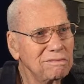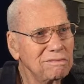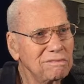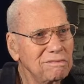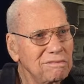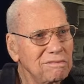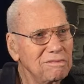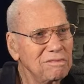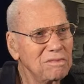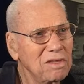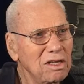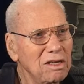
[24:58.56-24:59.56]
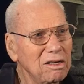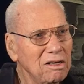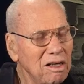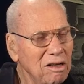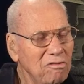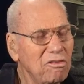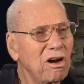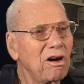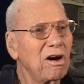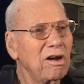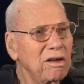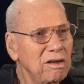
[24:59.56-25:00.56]
You were lucky.
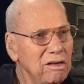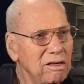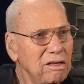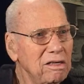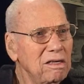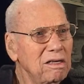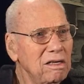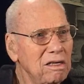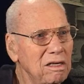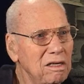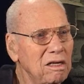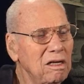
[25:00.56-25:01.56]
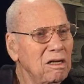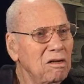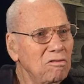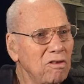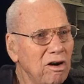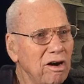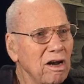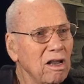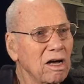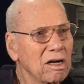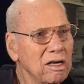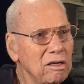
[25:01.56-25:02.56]
Very. Very
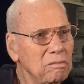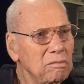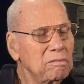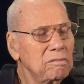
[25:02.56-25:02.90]
lucky.